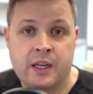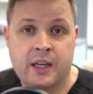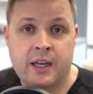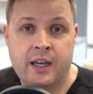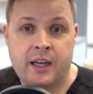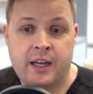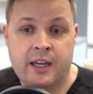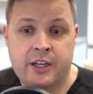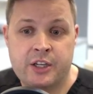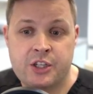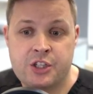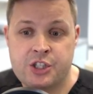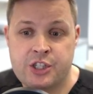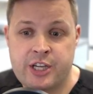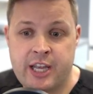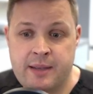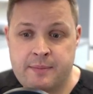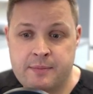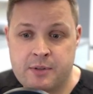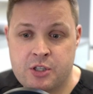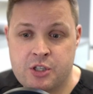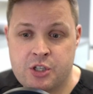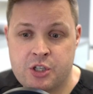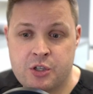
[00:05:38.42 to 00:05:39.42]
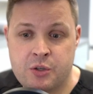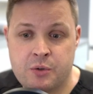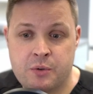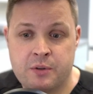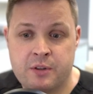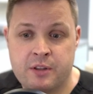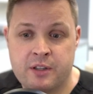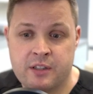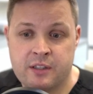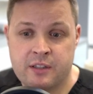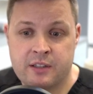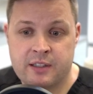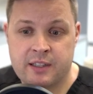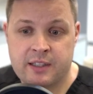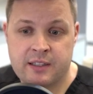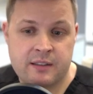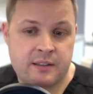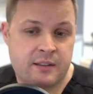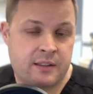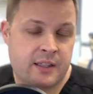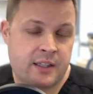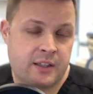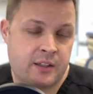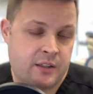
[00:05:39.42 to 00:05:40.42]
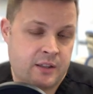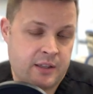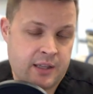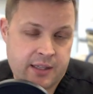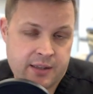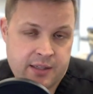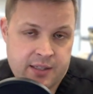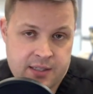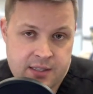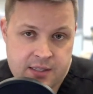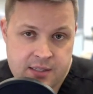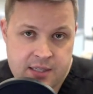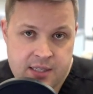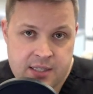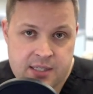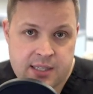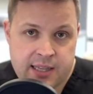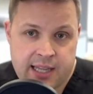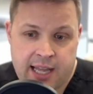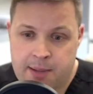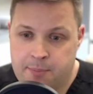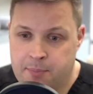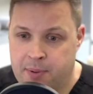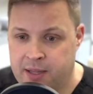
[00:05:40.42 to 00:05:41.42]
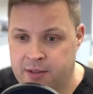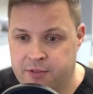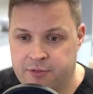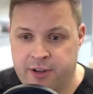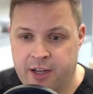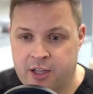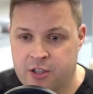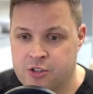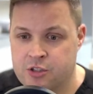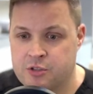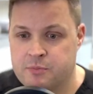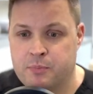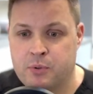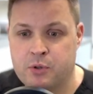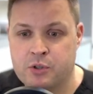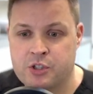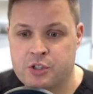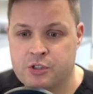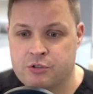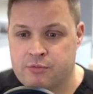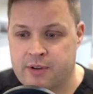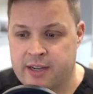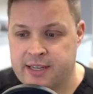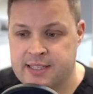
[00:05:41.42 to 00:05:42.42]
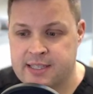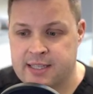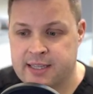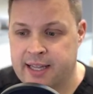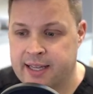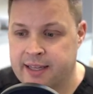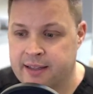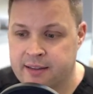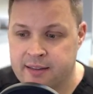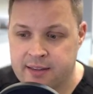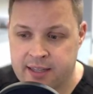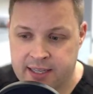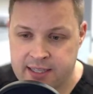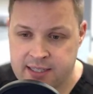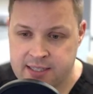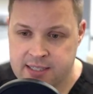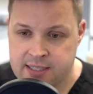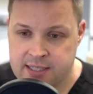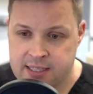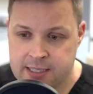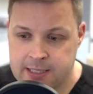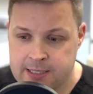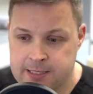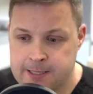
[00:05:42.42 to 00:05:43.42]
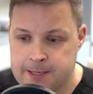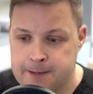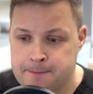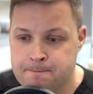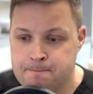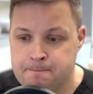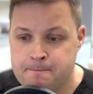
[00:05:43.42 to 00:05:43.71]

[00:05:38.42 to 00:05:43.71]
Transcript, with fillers: uh, shape the tooth and, and, and, and, this, this glide path file just pushes right to length, nice and easy.